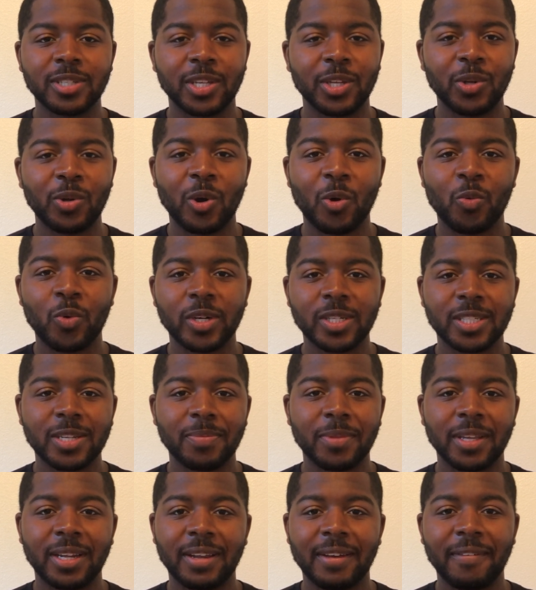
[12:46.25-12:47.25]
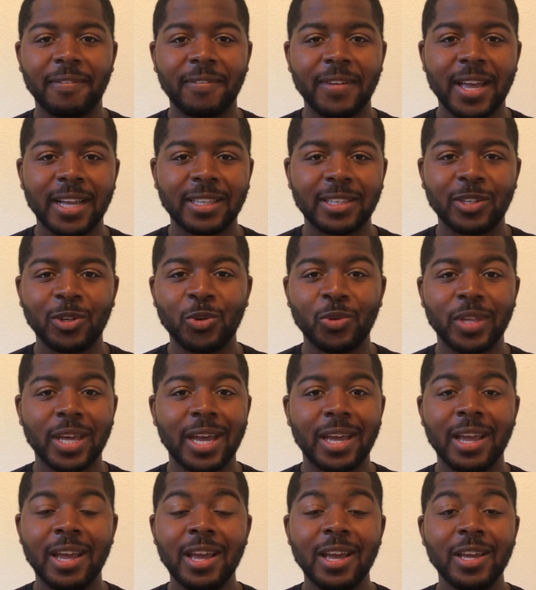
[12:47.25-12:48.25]
and you don't want something to affect you
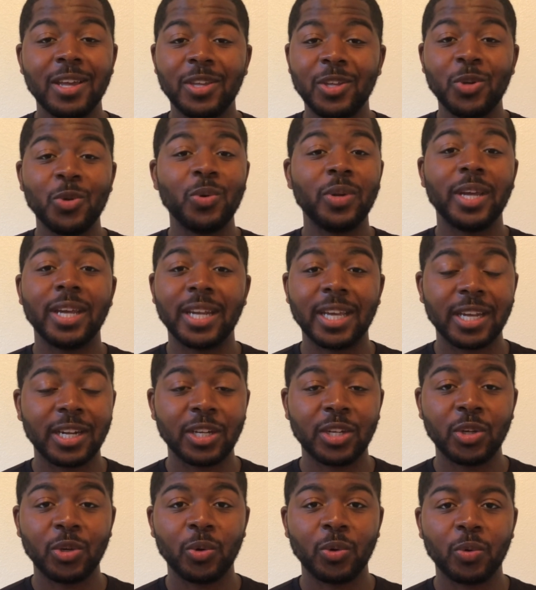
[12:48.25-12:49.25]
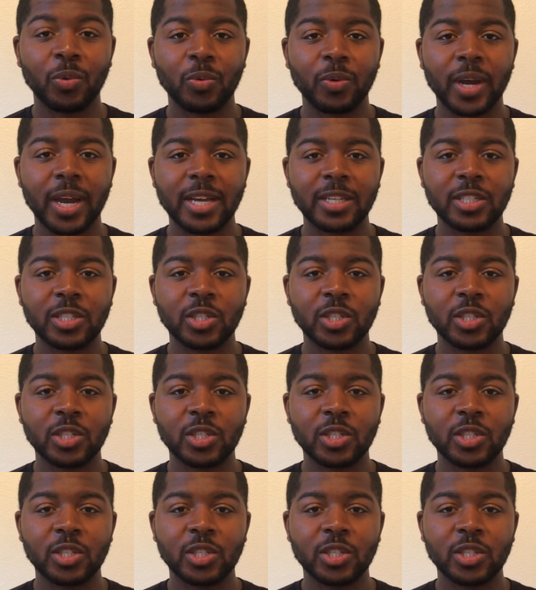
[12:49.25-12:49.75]
that you didn't do, right?